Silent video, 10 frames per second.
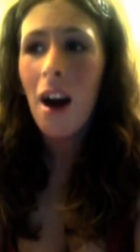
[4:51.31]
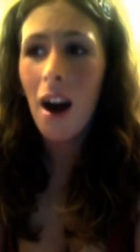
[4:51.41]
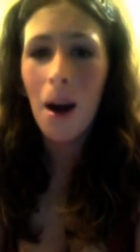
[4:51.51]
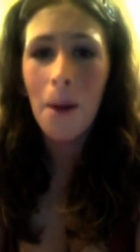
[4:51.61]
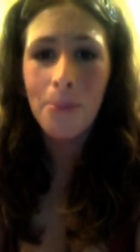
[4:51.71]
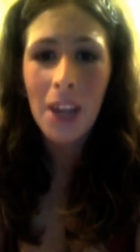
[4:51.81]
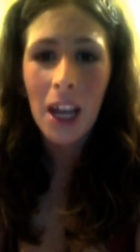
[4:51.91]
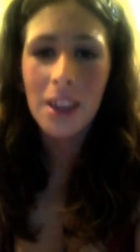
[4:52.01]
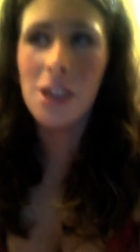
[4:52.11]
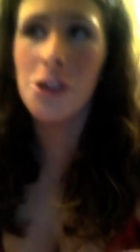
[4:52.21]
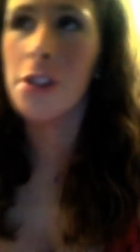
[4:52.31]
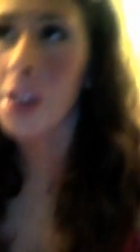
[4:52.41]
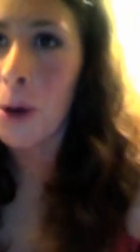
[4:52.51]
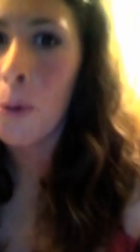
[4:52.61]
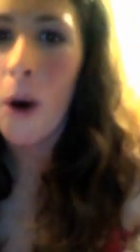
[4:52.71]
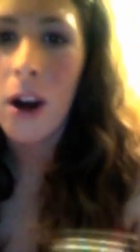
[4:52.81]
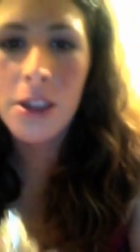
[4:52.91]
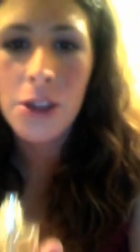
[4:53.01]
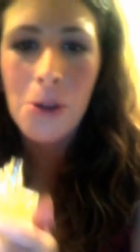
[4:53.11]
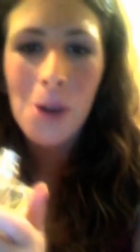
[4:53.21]
Um, and then just like
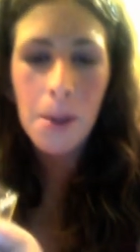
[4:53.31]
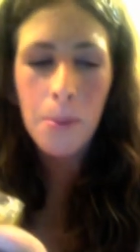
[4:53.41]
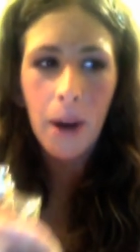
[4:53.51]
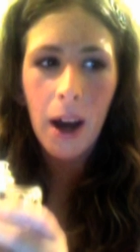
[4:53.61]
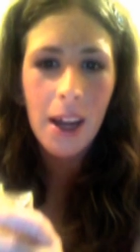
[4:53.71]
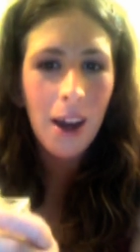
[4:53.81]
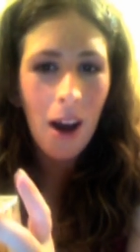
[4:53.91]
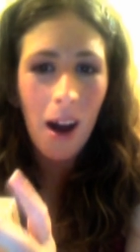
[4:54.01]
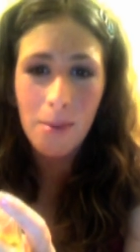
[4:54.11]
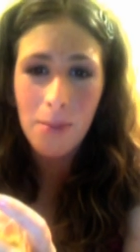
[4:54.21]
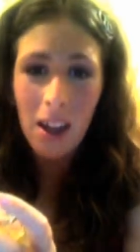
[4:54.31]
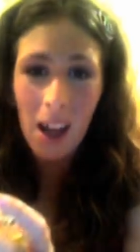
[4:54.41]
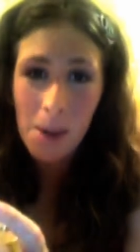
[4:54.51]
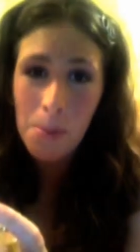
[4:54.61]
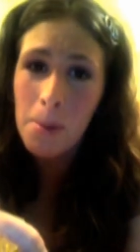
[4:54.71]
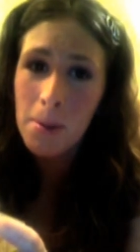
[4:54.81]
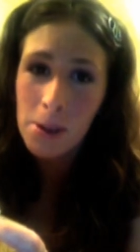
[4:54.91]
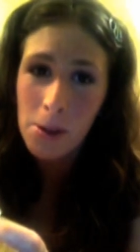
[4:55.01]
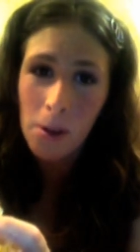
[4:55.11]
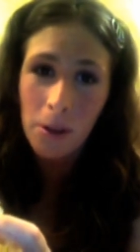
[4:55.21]
walks through it. But um, a lot of
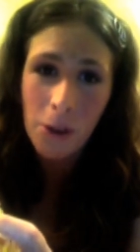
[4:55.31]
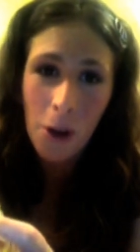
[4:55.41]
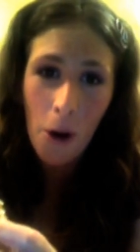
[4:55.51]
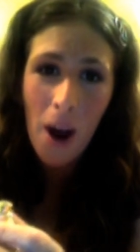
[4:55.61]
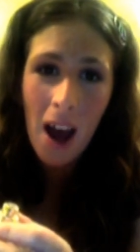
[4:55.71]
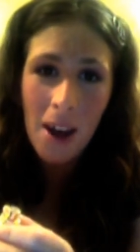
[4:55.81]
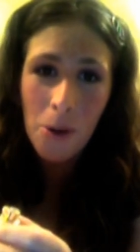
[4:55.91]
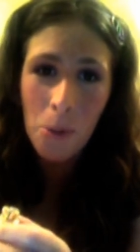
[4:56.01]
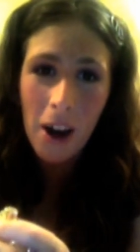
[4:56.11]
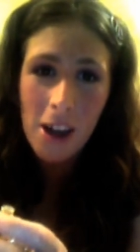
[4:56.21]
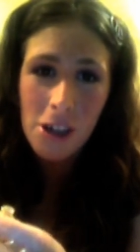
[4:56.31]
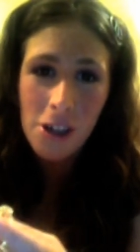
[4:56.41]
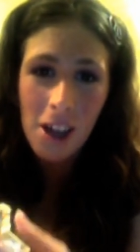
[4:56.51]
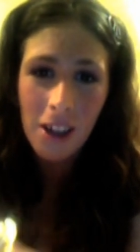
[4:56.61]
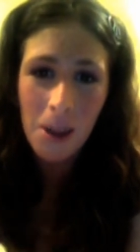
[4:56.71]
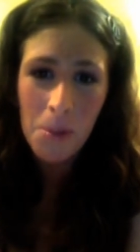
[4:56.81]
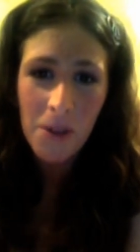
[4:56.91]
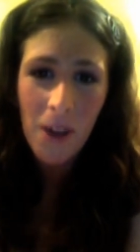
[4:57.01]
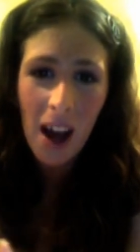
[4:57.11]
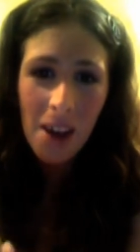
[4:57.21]
people don't know how to wear Chanel number no.